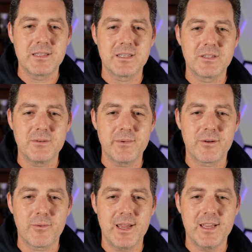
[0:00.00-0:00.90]
It's assuming
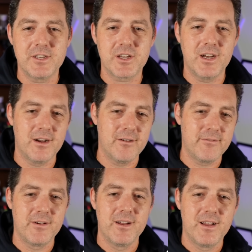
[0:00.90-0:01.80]
a range of